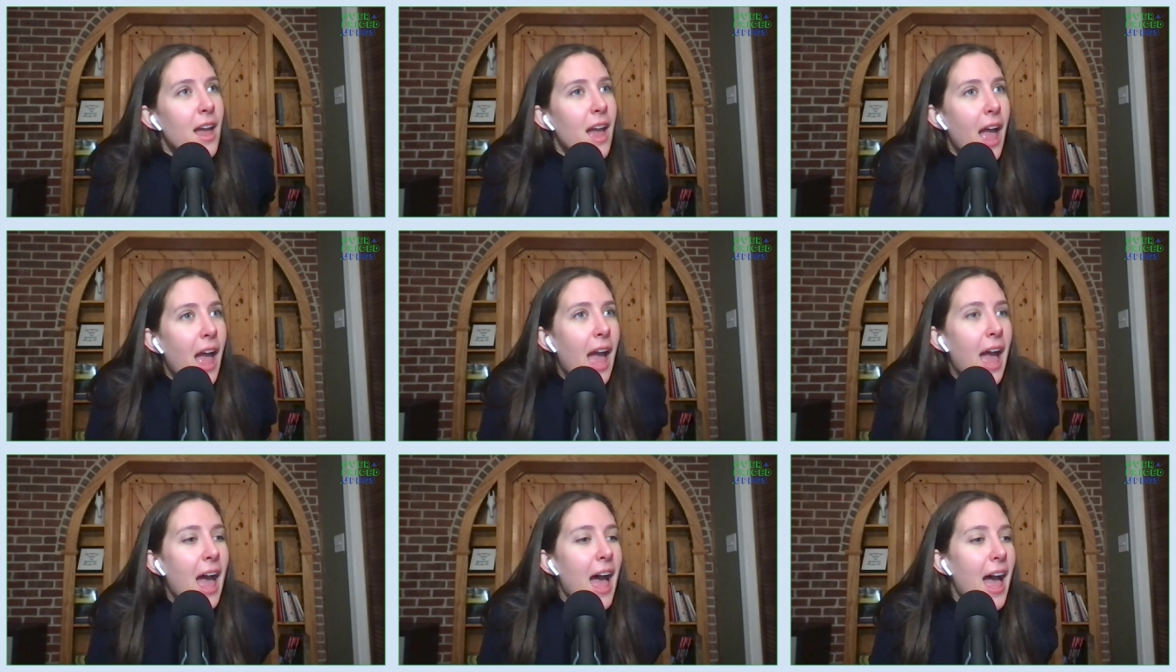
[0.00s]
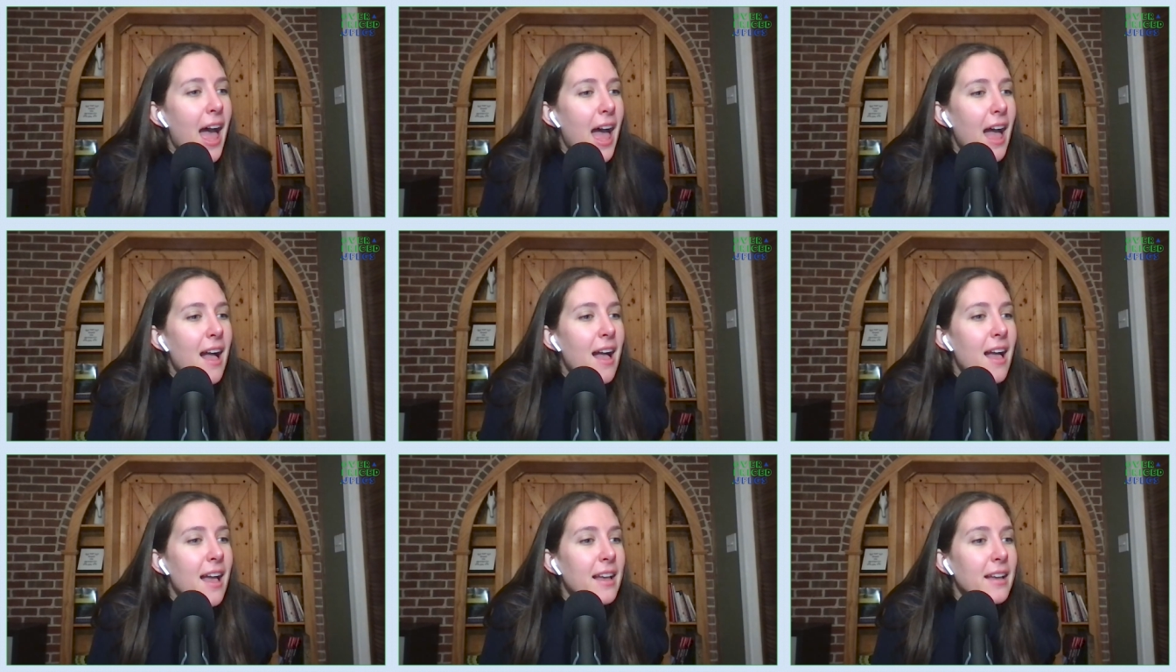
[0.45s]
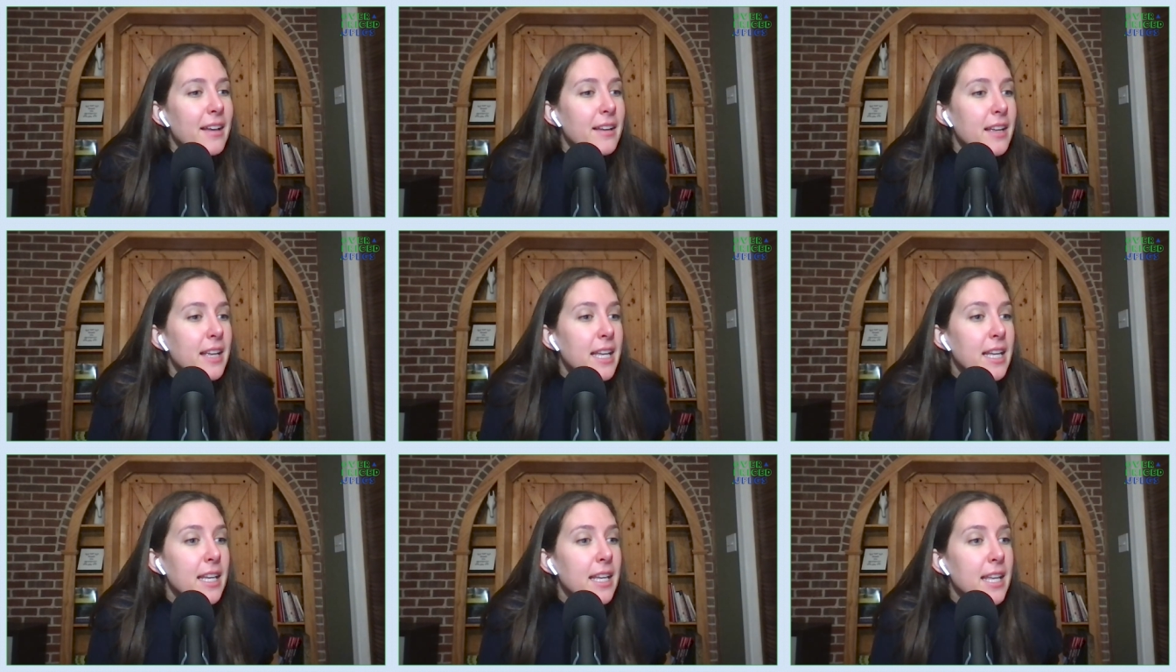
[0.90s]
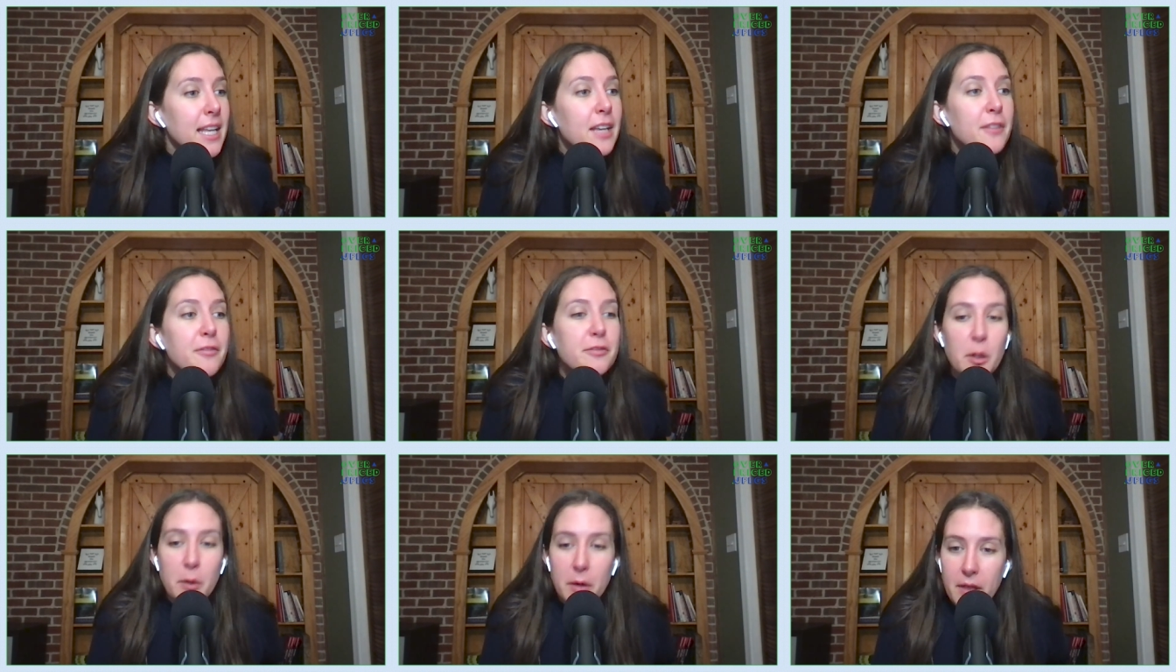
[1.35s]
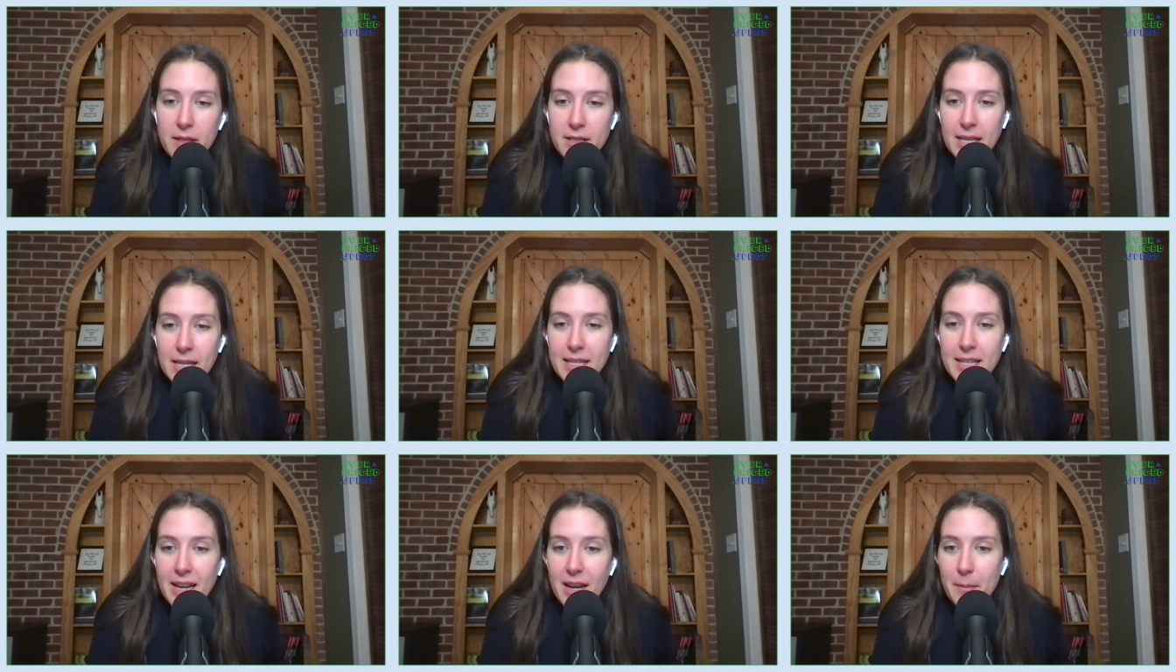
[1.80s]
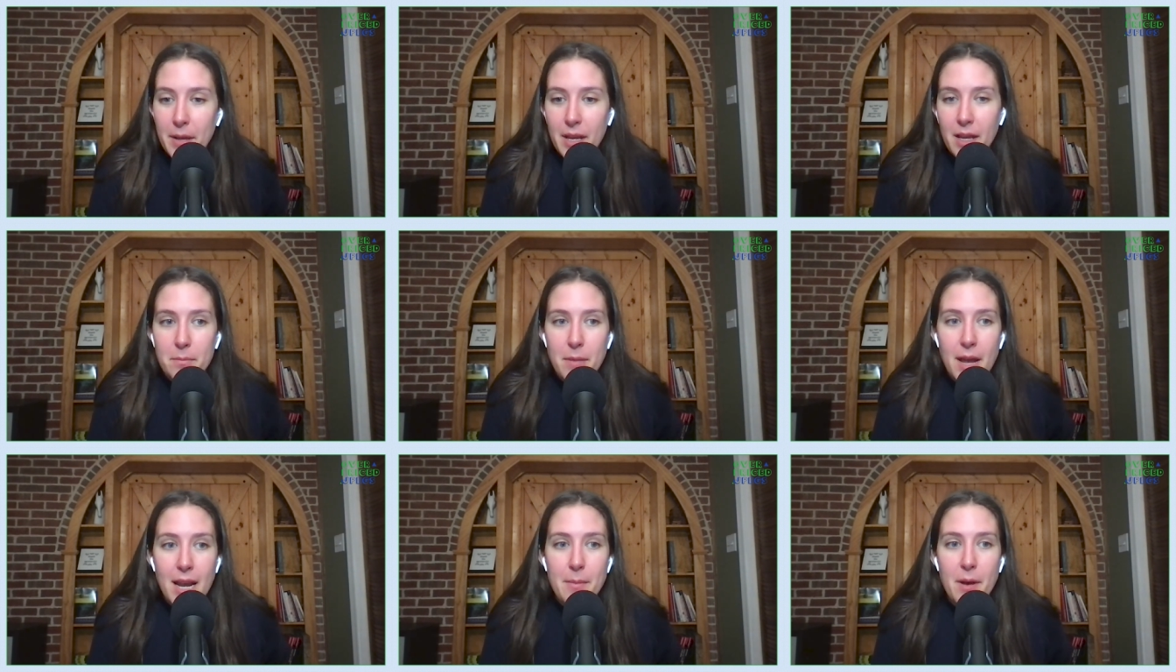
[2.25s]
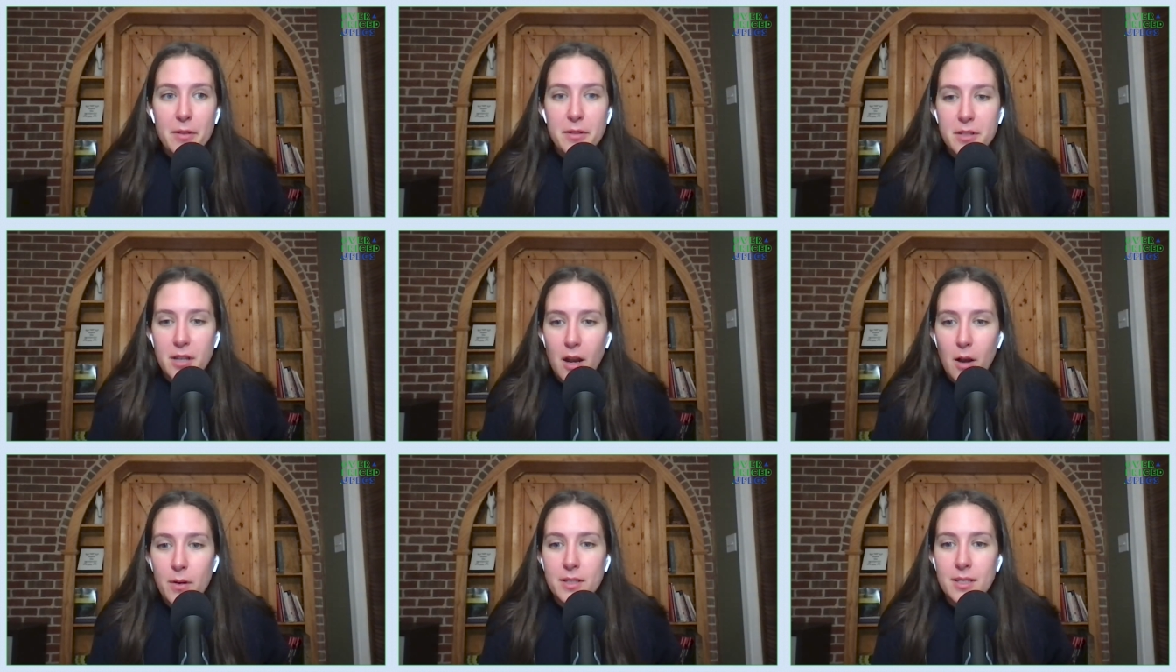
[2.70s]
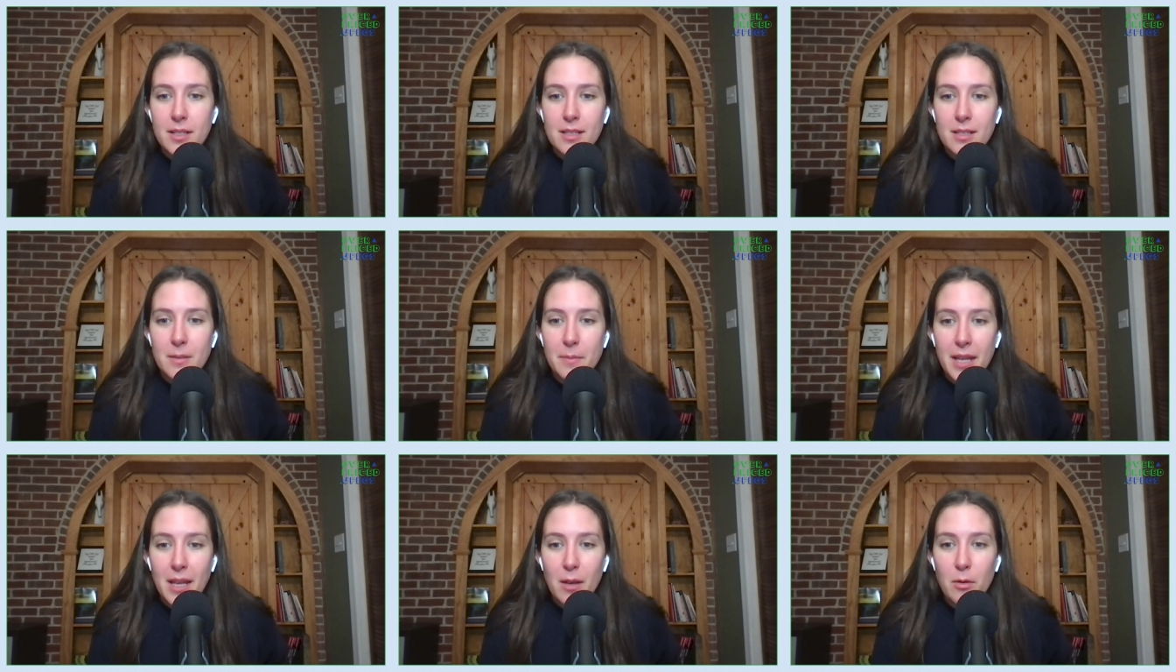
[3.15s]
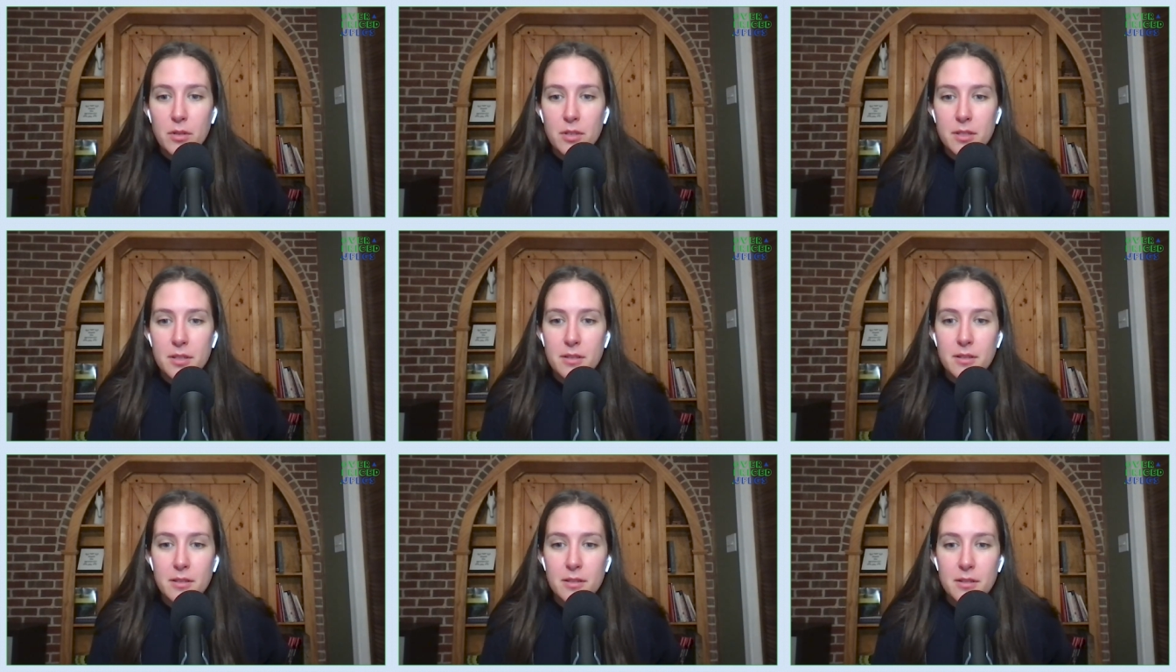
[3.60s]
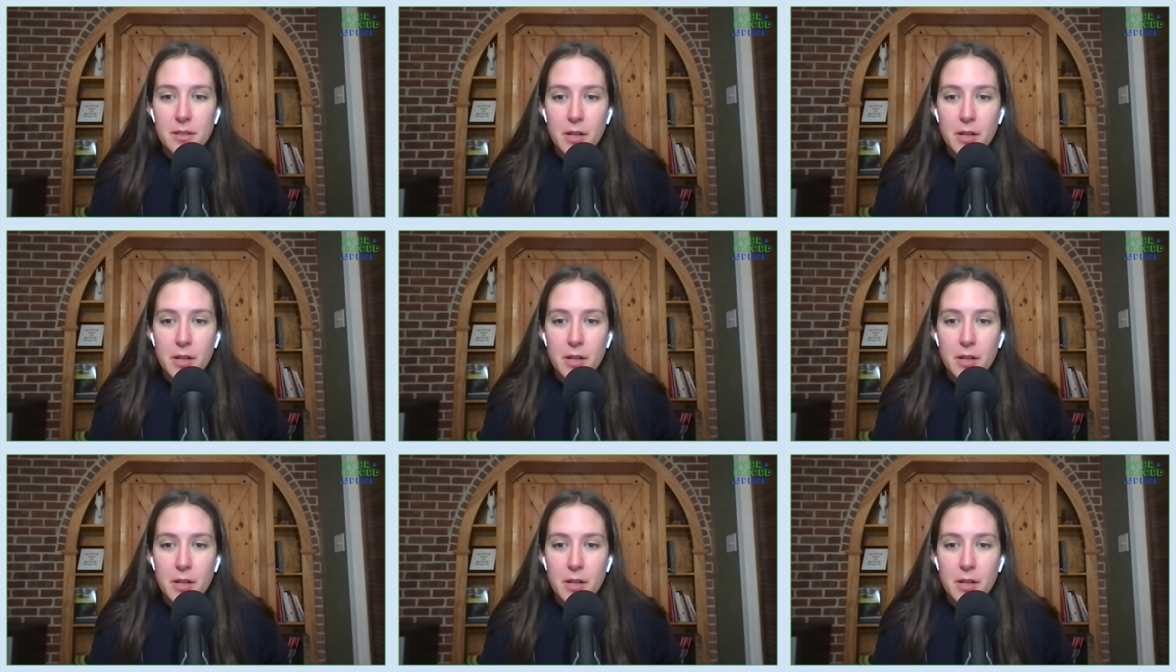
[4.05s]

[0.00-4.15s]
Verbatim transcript: uh, he had floated this idea to me many months ago as something he was